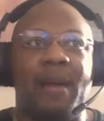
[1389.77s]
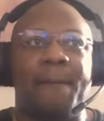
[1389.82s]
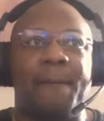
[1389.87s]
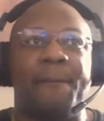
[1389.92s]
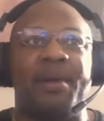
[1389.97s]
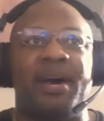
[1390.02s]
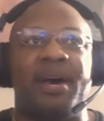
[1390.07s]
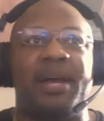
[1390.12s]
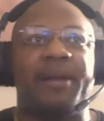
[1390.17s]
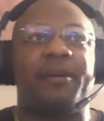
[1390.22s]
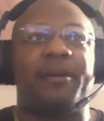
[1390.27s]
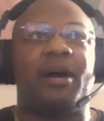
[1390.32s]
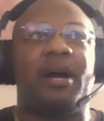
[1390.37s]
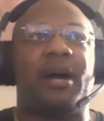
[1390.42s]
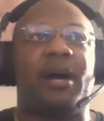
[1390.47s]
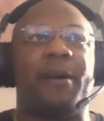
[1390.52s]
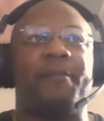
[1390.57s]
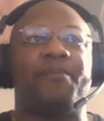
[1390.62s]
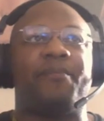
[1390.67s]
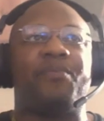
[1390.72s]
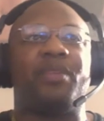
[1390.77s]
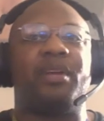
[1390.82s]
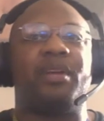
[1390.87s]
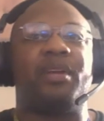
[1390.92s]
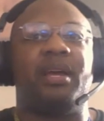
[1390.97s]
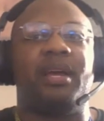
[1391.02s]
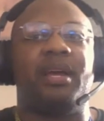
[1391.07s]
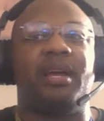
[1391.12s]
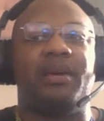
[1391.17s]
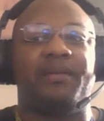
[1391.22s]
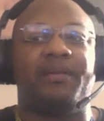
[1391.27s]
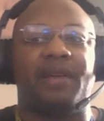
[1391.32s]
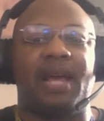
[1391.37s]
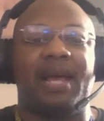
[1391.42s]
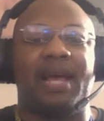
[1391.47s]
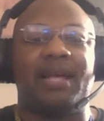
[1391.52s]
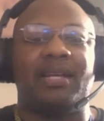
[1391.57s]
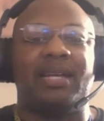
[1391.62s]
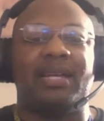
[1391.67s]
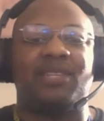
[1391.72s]
But
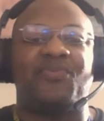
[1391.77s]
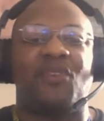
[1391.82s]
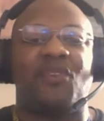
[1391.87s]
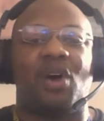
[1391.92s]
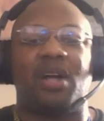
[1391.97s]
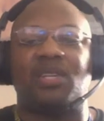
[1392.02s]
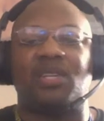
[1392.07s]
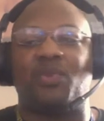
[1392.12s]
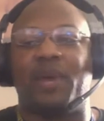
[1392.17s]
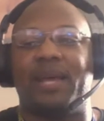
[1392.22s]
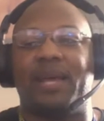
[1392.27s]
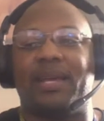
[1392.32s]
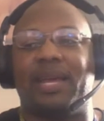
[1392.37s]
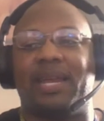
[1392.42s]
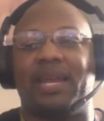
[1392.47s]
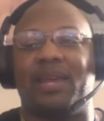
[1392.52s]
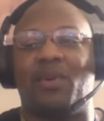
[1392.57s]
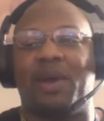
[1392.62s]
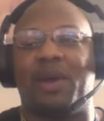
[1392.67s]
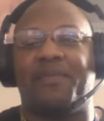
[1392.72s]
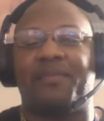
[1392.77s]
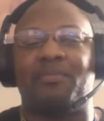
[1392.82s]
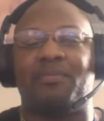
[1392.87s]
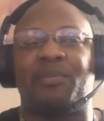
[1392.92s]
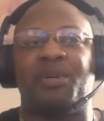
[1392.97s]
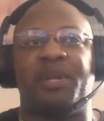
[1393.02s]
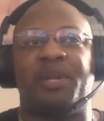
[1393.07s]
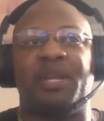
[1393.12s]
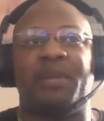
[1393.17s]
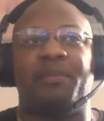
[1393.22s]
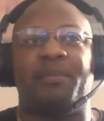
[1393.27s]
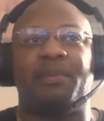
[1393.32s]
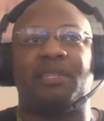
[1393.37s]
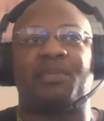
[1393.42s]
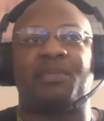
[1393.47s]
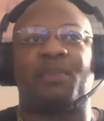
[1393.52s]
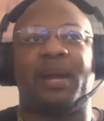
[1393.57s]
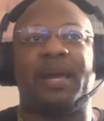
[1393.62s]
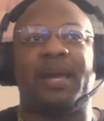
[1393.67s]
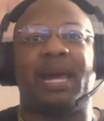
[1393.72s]
as far as getting away from 2D
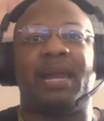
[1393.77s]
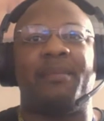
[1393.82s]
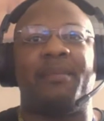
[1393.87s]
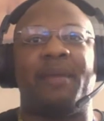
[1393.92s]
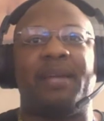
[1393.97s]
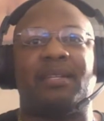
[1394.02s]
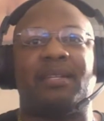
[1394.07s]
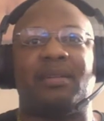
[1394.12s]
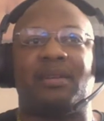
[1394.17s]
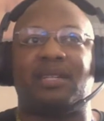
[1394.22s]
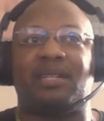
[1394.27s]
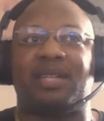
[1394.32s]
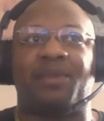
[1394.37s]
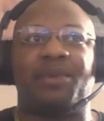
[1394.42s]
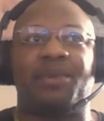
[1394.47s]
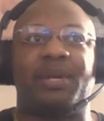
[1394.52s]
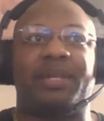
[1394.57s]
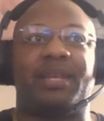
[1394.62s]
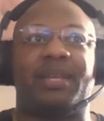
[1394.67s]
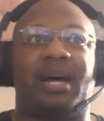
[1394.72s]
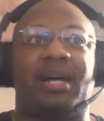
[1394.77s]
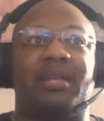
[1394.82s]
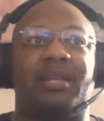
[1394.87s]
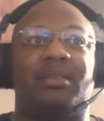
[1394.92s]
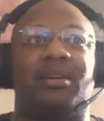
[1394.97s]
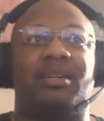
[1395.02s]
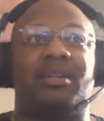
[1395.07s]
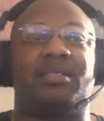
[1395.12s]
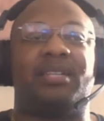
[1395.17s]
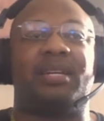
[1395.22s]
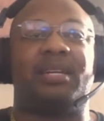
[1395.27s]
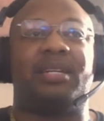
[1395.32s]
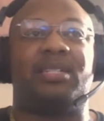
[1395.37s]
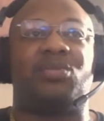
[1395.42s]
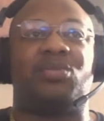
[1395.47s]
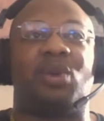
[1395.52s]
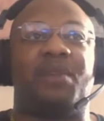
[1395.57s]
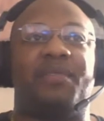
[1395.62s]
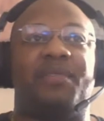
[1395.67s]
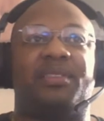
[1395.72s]
sprite animation, because I really thought 13 and
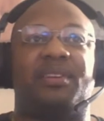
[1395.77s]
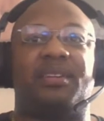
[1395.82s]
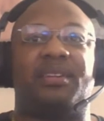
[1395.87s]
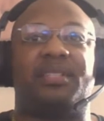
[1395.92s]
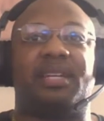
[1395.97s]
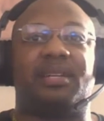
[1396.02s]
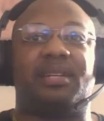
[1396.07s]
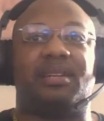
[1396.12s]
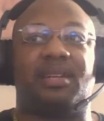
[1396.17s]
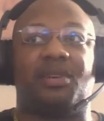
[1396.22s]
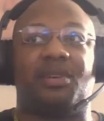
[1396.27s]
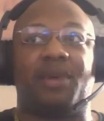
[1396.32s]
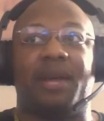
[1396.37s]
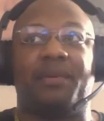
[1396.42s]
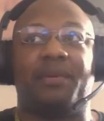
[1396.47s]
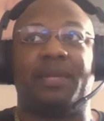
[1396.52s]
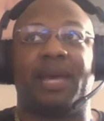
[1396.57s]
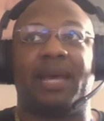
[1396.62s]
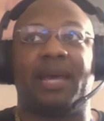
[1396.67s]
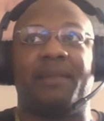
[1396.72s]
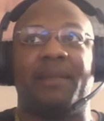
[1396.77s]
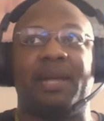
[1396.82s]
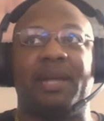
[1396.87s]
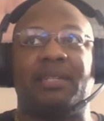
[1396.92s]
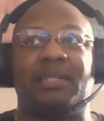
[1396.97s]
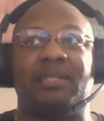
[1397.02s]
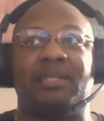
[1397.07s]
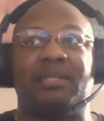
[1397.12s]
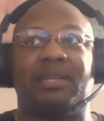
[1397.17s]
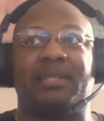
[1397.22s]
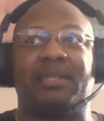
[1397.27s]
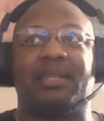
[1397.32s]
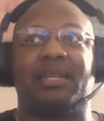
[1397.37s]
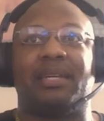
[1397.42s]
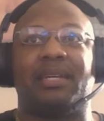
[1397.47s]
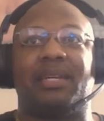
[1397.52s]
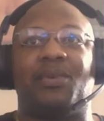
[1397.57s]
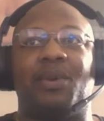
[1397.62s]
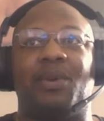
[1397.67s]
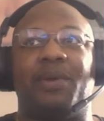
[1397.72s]
12 and 13 looked great with the animations. I thought they
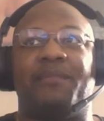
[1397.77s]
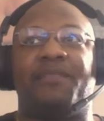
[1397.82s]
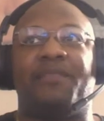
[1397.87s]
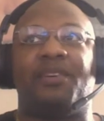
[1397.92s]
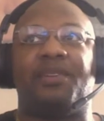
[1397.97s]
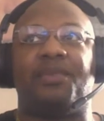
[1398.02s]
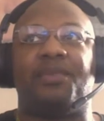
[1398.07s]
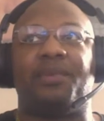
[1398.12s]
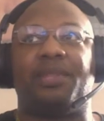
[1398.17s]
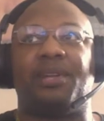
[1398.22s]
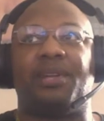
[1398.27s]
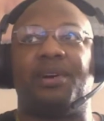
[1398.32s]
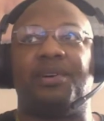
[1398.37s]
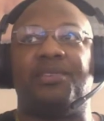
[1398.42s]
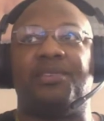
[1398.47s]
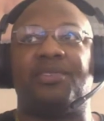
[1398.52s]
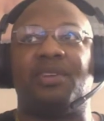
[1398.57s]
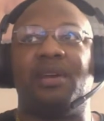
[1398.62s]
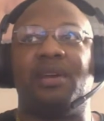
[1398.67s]
could have went further with those.